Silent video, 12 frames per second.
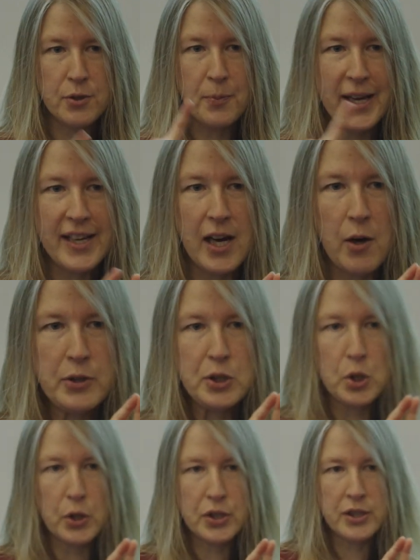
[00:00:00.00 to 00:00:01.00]
make our
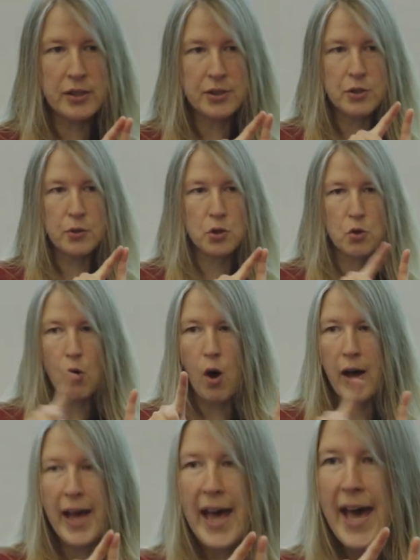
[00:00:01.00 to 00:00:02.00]
turtle to
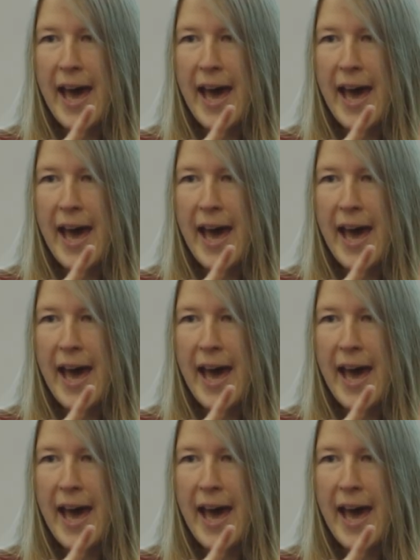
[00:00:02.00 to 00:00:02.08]
draw